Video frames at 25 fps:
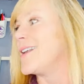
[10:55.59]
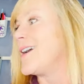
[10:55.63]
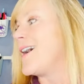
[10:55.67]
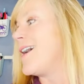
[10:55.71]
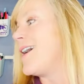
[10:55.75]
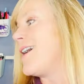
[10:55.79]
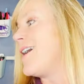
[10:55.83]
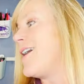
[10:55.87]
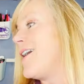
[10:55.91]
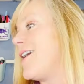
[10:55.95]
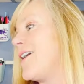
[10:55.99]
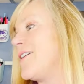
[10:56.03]

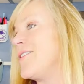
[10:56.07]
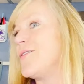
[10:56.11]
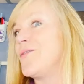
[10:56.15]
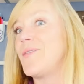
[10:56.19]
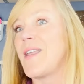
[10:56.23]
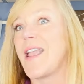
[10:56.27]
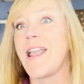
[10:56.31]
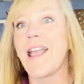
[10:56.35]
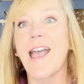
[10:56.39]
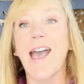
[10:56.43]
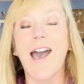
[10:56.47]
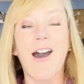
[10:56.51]
Uh,
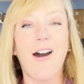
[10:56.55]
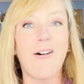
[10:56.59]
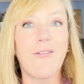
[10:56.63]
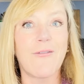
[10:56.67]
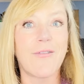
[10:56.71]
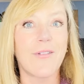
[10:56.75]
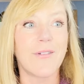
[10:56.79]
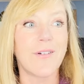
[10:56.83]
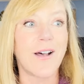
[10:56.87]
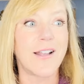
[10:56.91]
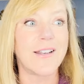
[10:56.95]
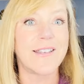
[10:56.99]
they
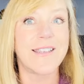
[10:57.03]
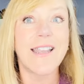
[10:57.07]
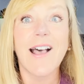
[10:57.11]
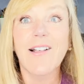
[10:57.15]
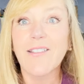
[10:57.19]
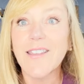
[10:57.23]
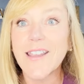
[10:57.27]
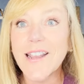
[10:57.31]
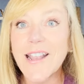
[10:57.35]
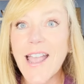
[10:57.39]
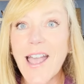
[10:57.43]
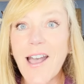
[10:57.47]
have a
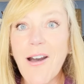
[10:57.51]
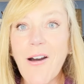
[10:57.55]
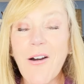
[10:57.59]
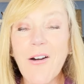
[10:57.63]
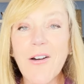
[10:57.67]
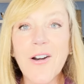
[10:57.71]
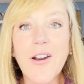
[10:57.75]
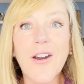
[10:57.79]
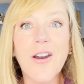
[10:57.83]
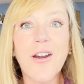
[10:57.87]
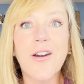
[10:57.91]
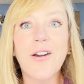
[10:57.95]
deli
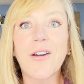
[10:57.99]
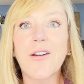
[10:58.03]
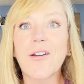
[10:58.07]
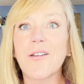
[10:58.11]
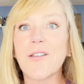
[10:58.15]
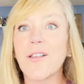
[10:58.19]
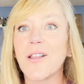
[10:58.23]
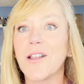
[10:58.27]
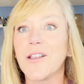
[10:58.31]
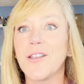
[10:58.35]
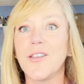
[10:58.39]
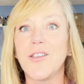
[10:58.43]

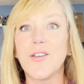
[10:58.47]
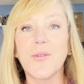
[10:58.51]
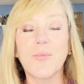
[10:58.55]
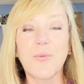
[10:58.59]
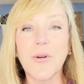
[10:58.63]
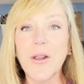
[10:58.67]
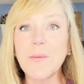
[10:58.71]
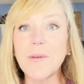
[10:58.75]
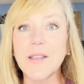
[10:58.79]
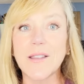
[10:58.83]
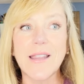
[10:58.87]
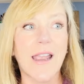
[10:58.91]
counter. You could
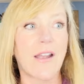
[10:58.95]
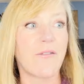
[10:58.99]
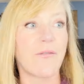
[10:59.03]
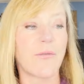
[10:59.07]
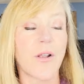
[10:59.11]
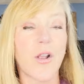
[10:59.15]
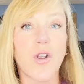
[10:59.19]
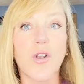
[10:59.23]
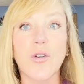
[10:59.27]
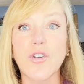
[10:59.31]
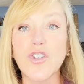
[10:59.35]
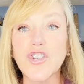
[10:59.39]
probably, they have
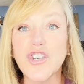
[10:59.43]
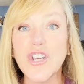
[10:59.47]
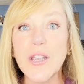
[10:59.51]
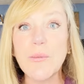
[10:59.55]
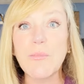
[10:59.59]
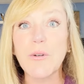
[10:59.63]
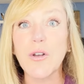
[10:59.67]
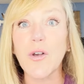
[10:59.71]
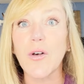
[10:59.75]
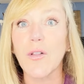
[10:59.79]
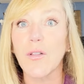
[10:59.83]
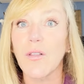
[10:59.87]

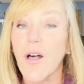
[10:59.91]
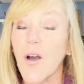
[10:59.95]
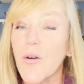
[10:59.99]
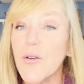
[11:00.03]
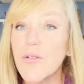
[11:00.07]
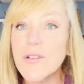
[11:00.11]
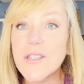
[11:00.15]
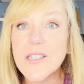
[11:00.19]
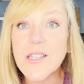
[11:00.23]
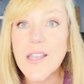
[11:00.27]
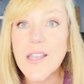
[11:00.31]
cheap clothes